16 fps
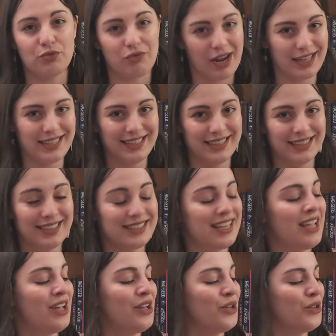writers
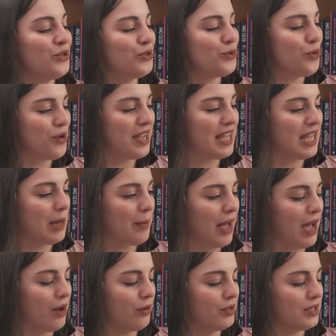talking
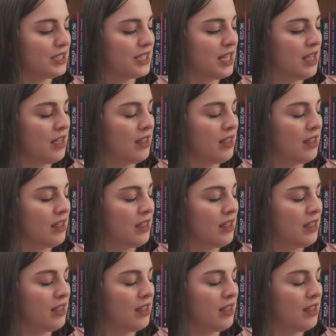about